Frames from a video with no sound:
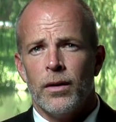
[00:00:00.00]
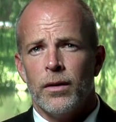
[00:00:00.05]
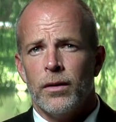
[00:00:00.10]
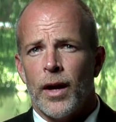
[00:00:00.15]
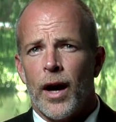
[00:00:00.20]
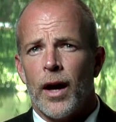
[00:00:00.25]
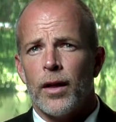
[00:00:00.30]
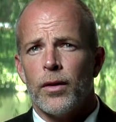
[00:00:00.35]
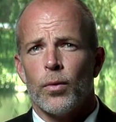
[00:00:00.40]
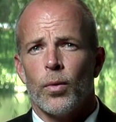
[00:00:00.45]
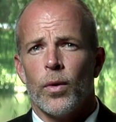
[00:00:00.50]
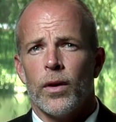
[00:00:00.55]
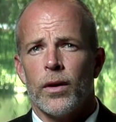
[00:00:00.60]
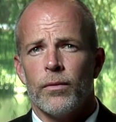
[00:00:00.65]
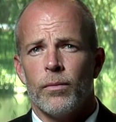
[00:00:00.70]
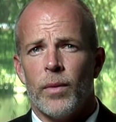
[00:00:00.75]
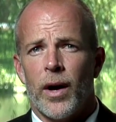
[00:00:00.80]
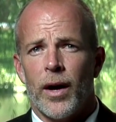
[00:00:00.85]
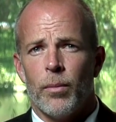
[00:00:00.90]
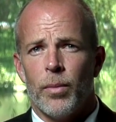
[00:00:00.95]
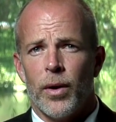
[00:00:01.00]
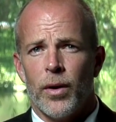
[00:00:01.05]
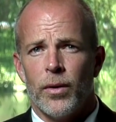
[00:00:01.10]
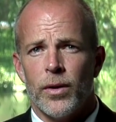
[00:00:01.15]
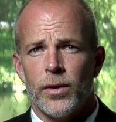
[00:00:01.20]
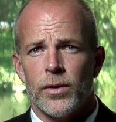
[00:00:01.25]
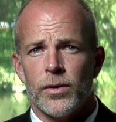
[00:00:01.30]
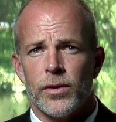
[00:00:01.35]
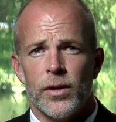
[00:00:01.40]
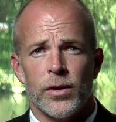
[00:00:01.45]
Neither one of my
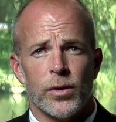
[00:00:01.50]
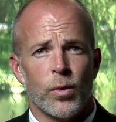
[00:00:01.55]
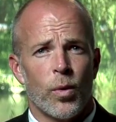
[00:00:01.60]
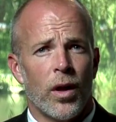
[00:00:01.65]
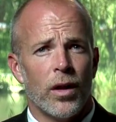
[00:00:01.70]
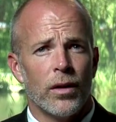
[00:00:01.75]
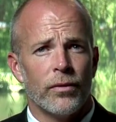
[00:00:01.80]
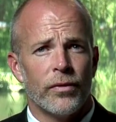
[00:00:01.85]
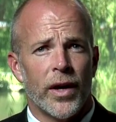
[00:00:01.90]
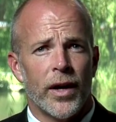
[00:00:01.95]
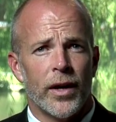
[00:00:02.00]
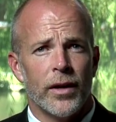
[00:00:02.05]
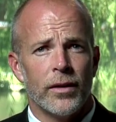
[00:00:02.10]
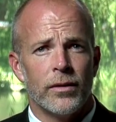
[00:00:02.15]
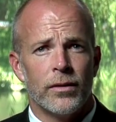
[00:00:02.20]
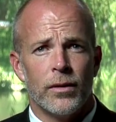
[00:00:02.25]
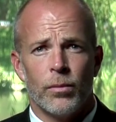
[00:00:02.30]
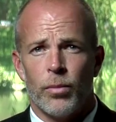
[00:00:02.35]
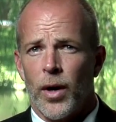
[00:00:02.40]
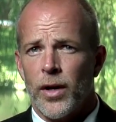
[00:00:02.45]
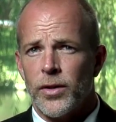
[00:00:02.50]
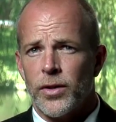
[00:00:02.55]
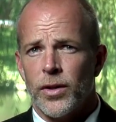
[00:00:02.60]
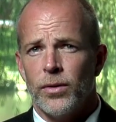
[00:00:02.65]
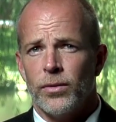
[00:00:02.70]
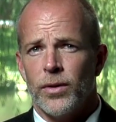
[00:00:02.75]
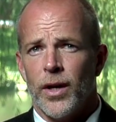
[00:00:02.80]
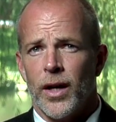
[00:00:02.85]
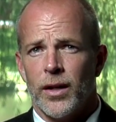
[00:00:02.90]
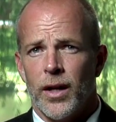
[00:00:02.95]
opponents is qualified to
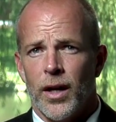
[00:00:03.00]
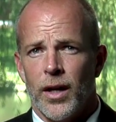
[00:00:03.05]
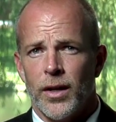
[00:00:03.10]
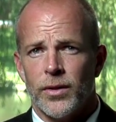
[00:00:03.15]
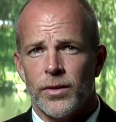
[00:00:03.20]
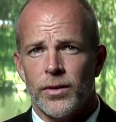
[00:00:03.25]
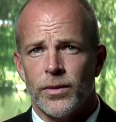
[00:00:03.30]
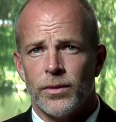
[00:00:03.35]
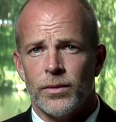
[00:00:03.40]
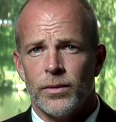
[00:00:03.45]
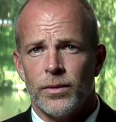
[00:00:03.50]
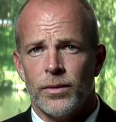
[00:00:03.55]
prosecute that case.